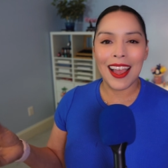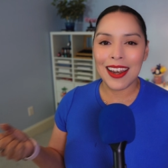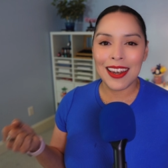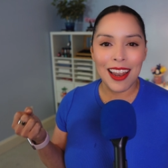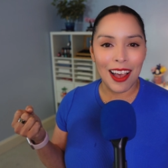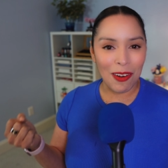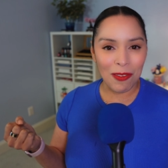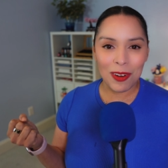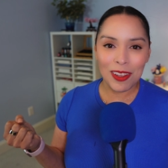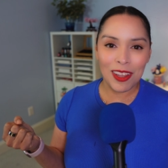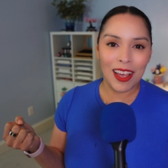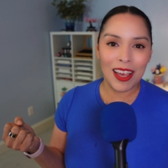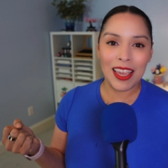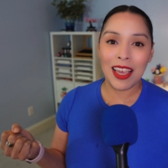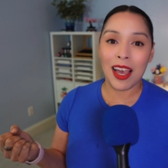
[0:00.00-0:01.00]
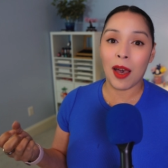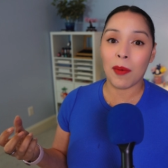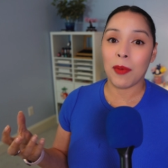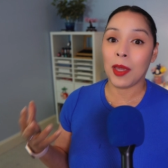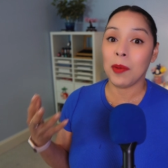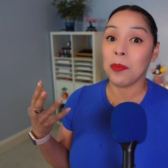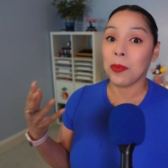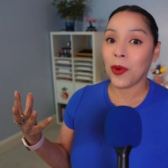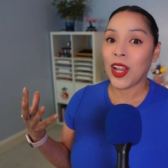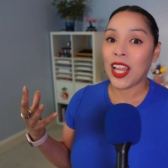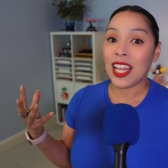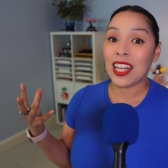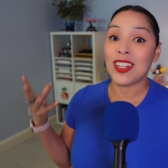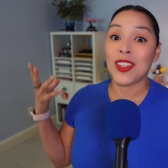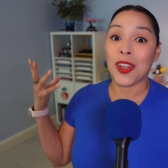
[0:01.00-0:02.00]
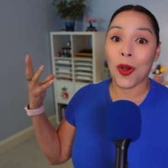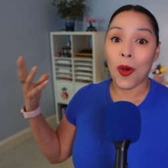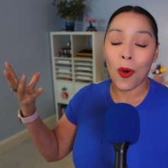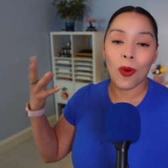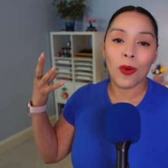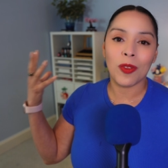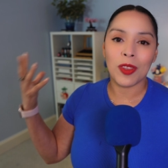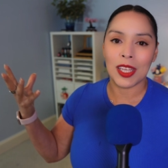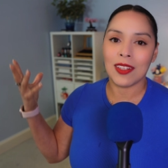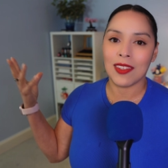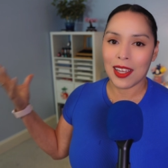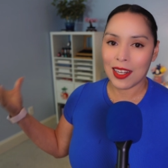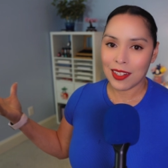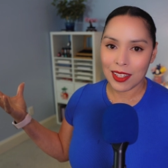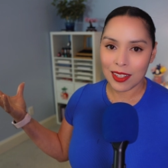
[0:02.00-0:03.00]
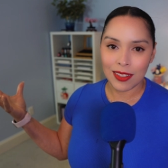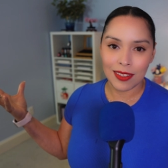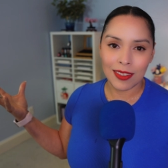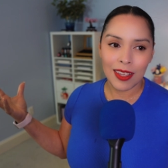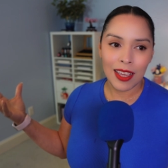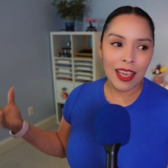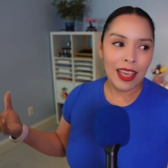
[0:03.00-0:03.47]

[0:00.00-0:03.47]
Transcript: and not relying on my brain to hold these ideas.